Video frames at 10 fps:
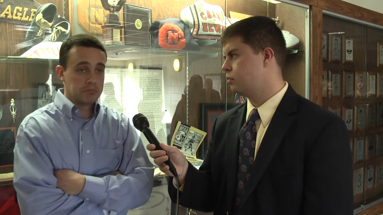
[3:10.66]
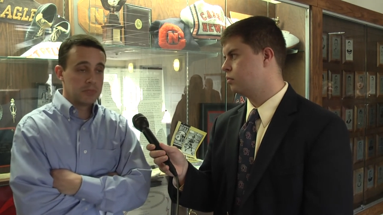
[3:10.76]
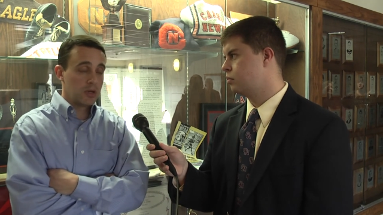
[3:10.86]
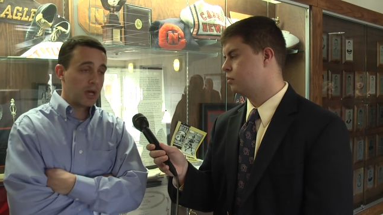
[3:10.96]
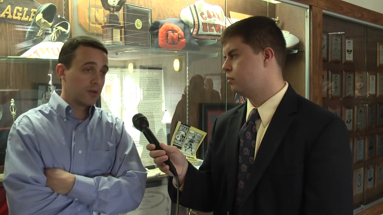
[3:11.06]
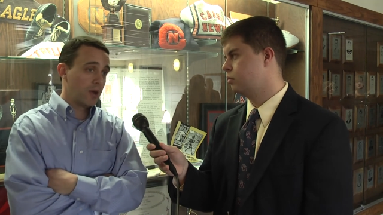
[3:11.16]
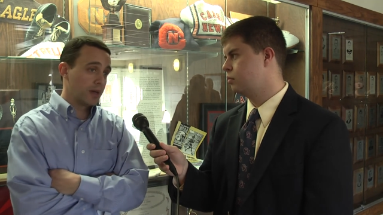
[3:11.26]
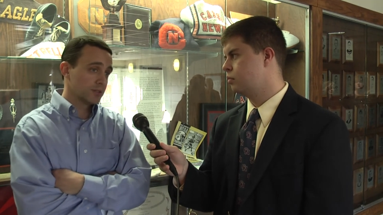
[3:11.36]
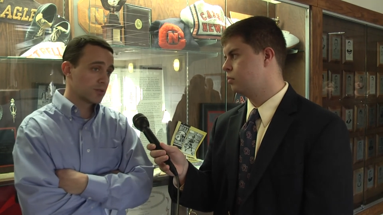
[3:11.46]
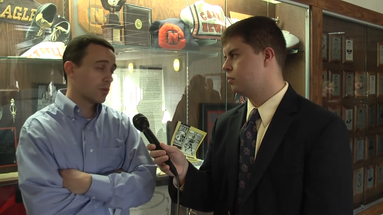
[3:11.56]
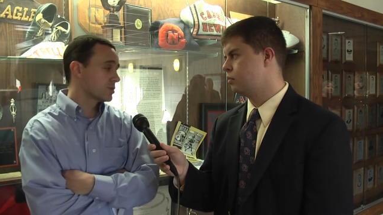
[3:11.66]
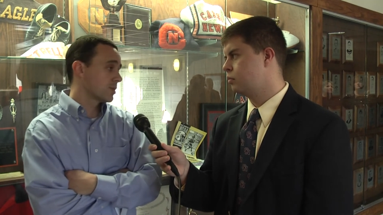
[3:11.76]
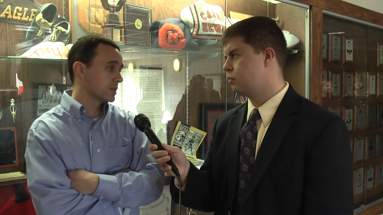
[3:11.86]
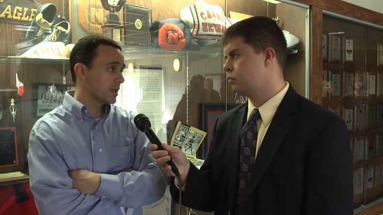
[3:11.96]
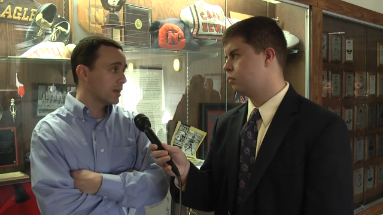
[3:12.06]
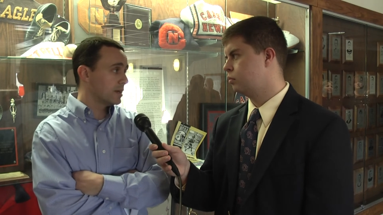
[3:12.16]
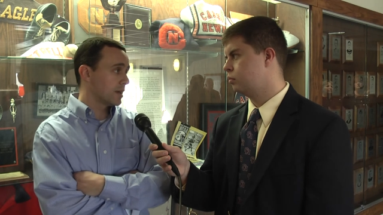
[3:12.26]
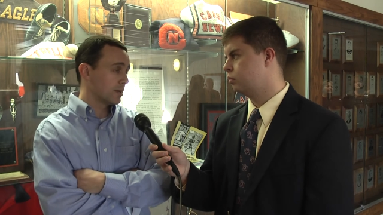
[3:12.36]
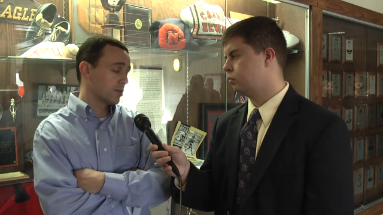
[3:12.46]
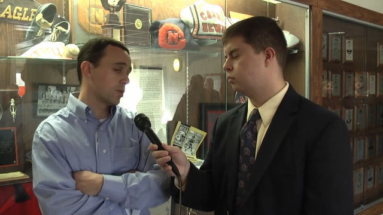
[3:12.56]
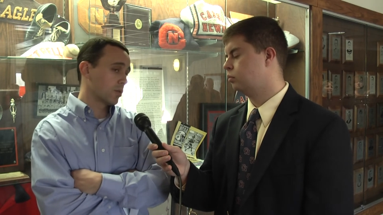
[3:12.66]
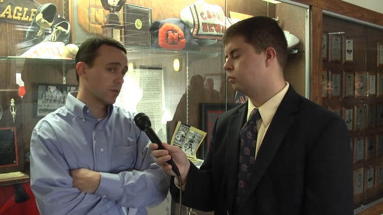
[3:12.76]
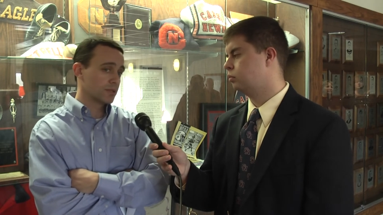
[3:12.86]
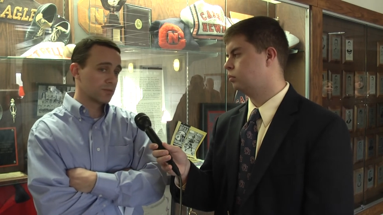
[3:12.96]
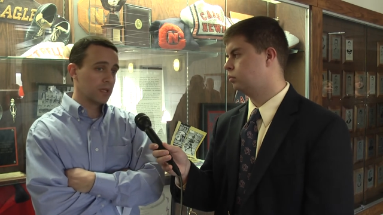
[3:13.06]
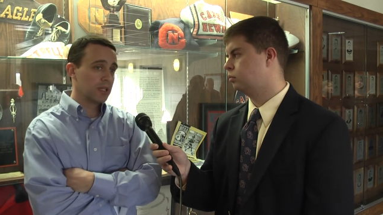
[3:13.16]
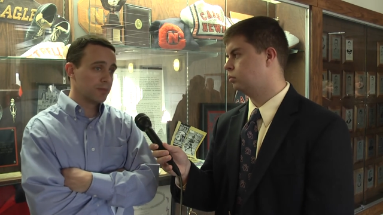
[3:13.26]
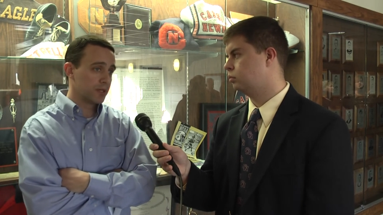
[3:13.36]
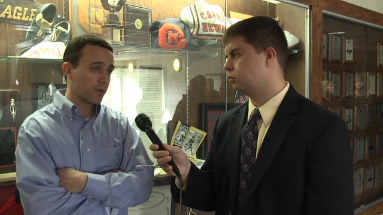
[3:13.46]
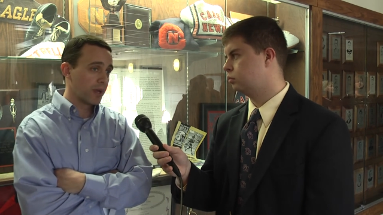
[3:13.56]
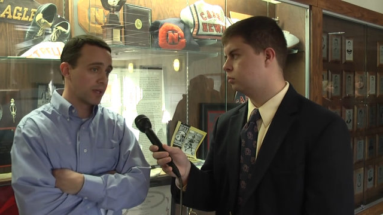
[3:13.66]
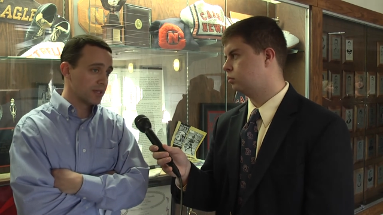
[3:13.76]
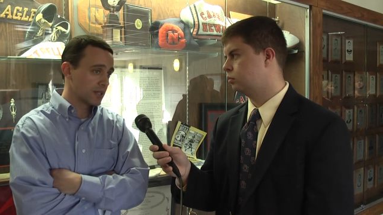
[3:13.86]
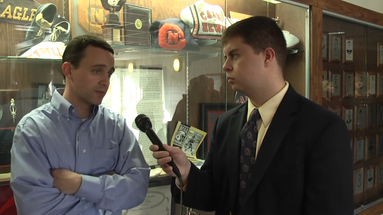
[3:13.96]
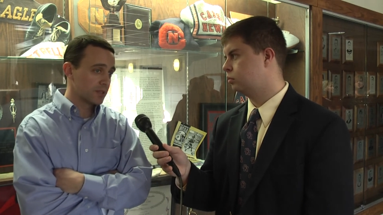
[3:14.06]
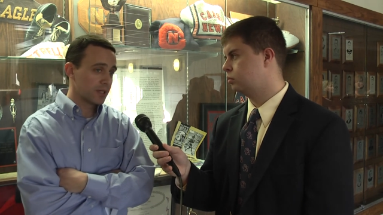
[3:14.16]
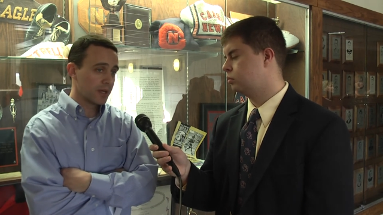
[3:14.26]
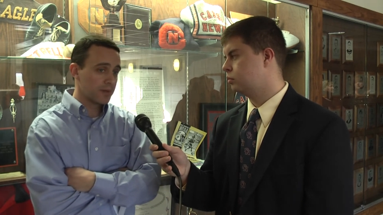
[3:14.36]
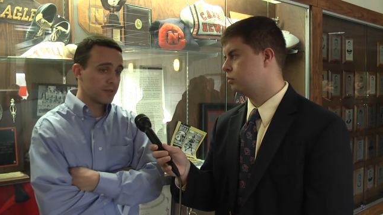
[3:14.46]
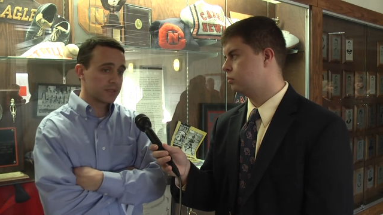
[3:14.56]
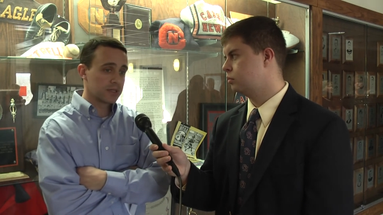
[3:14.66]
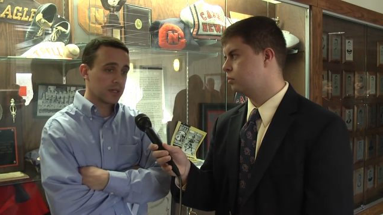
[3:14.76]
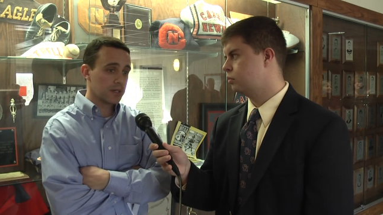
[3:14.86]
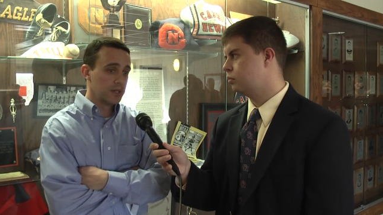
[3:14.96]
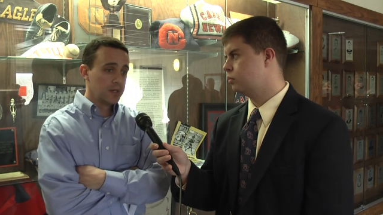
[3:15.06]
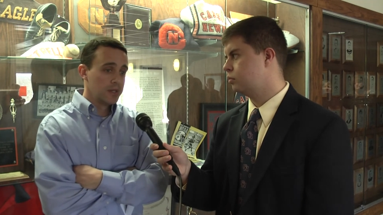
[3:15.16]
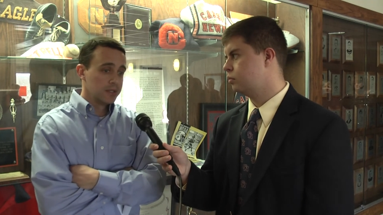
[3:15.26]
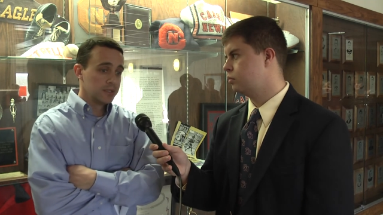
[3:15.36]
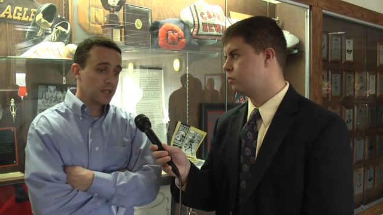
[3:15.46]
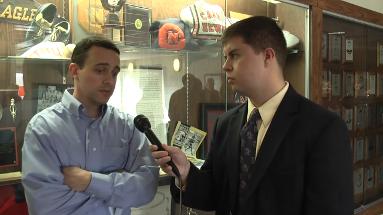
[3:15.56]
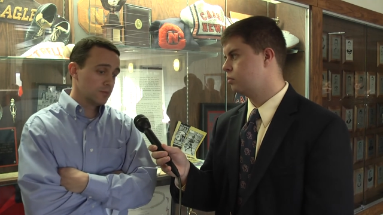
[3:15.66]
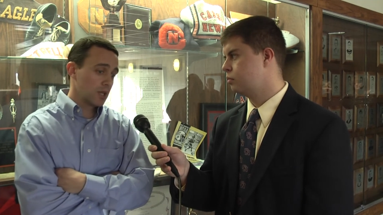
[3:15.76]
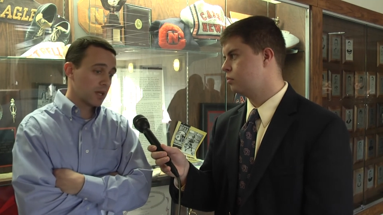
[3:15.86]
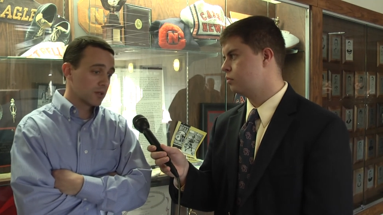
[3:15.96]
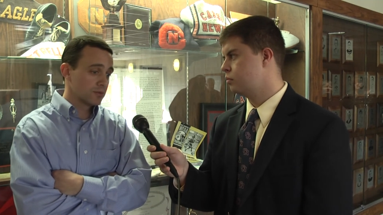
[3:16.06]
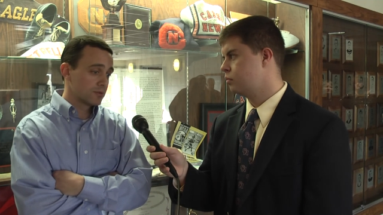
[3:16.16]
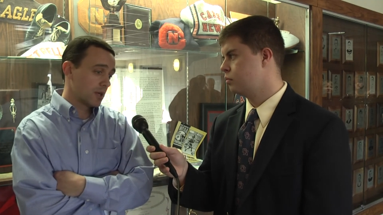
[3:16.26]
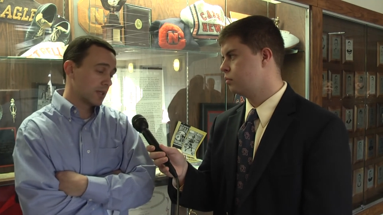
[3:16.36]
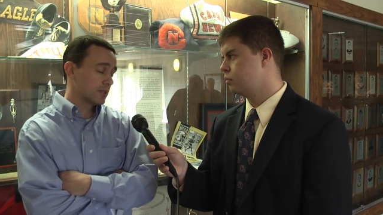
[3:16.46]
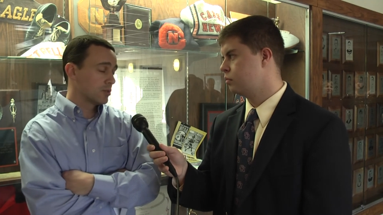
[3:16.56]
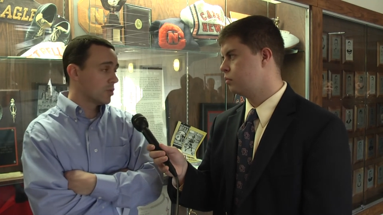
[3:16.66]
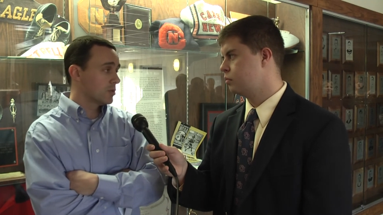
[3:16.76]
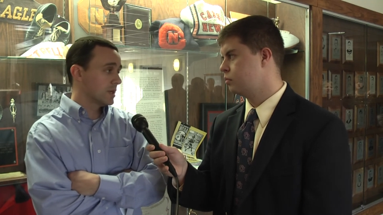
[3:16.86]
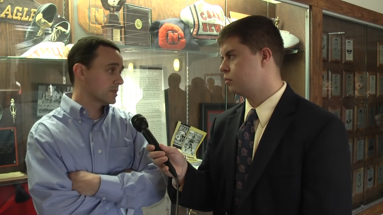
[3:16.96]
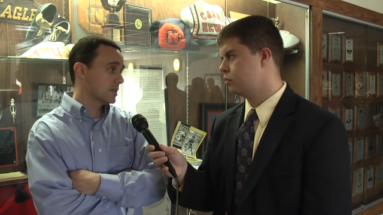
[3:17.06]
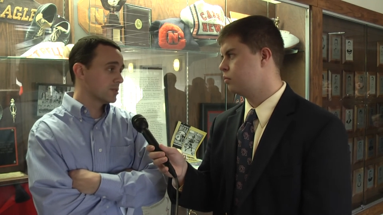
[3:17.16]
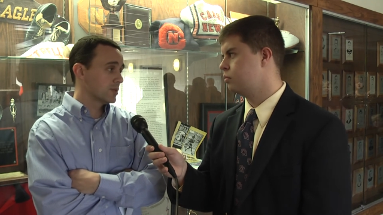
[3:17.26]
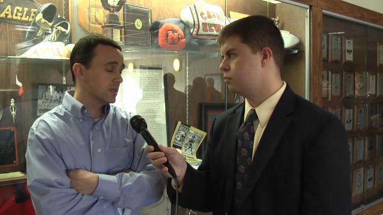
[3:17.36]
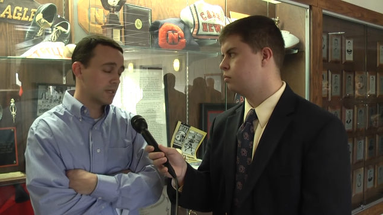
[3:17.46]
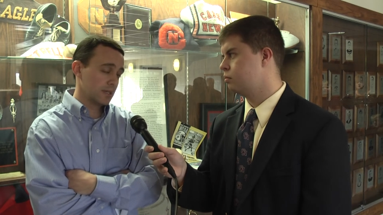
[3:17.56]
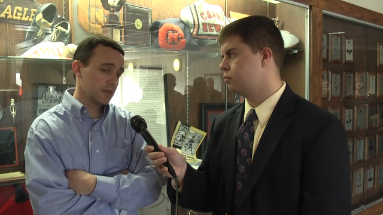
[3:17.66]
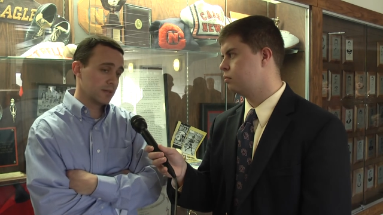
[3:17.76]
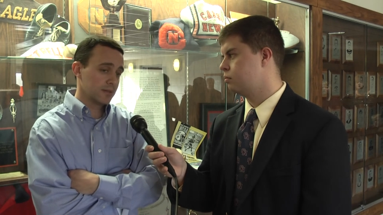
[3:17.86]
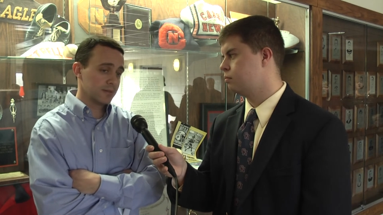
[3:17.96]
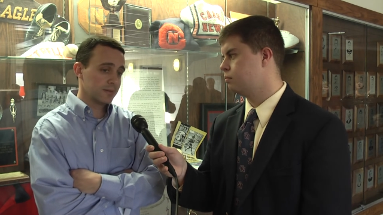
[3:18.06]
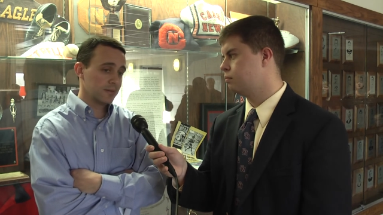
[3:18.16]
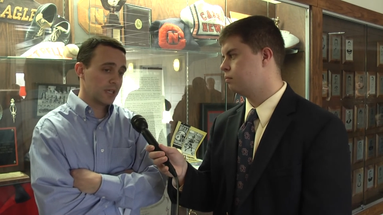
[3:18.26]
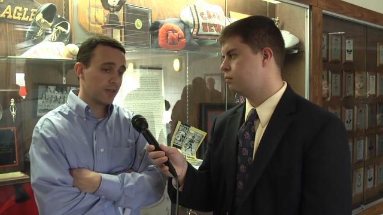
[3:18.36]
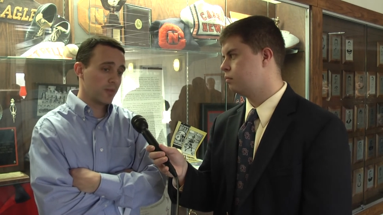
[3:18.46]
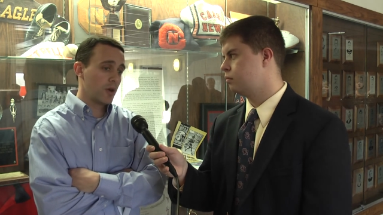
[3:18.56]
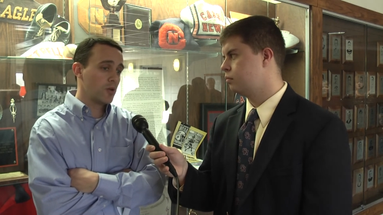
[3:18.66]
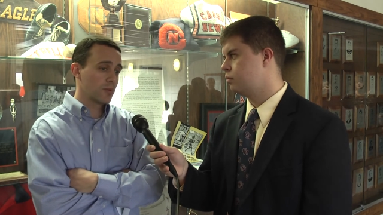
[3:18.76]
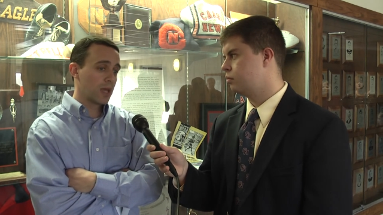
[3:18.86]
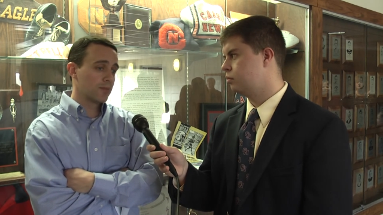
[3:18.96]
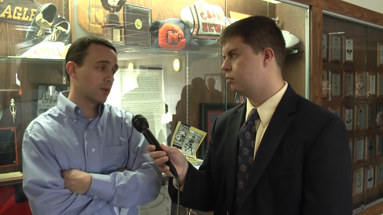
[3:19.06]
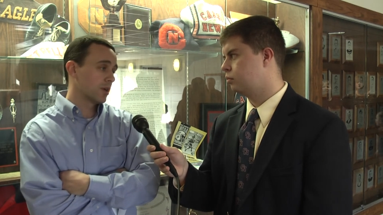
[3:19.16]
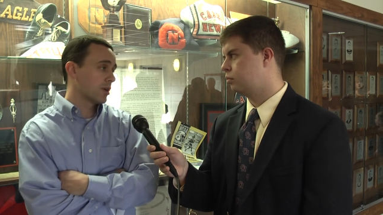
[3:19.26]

Speaker 1: You know, I don't know how the scores were today, and I don't know where we're going to end up in the rankings after today. But uh, you know, we got to go try and get two more wins next week. Uh, giving up a home game really